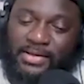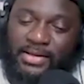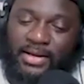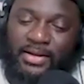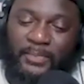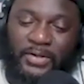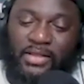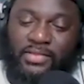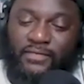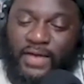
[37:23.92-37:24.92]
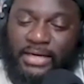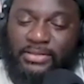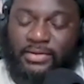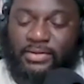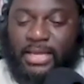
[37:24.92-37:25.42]
Another
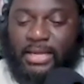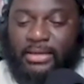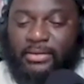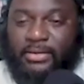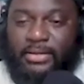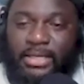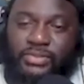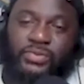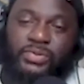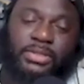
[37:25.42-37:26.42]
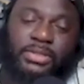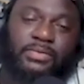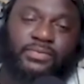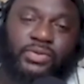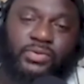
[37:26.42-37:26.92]
factor that
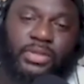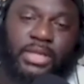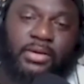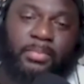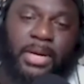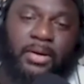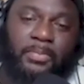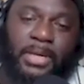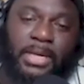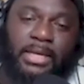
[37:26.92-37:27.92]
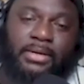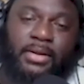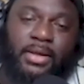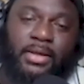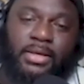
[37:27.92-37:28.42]
you think about, man,
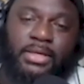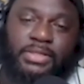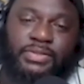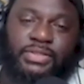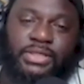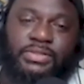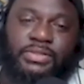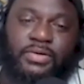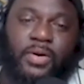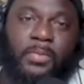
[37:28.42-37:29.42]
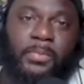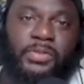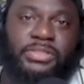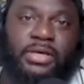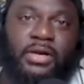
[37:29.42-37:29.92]
is just the
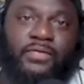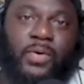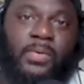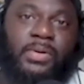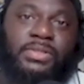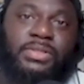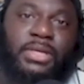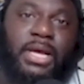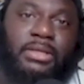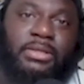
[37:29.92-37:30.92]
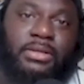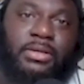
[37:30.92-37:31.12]
normalcy of going to the doctor.